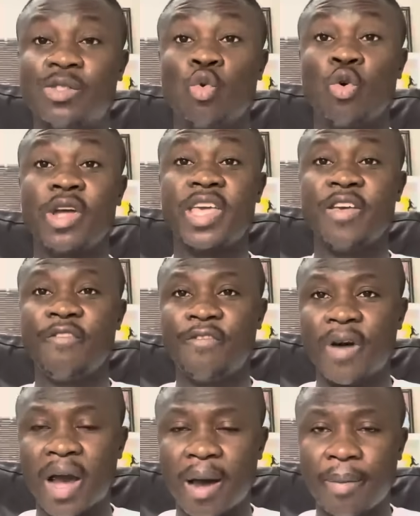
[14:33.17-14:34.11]
will give
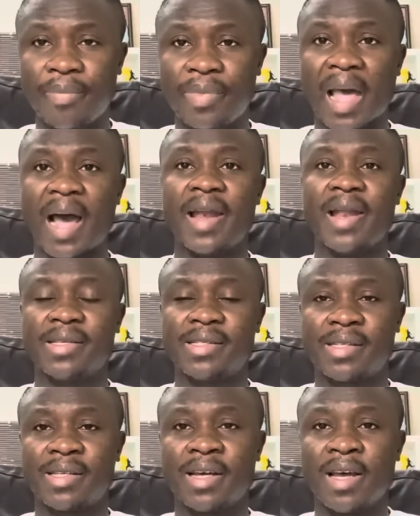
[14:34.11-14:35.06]
the
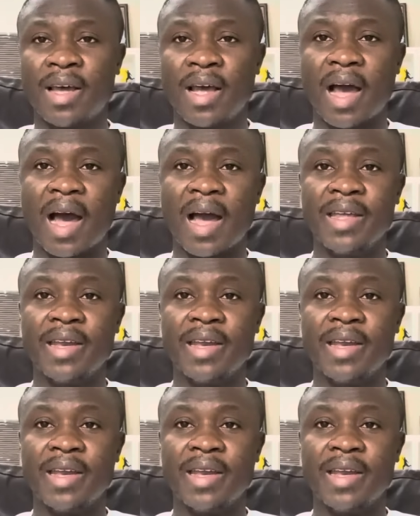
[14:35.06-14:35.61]
others in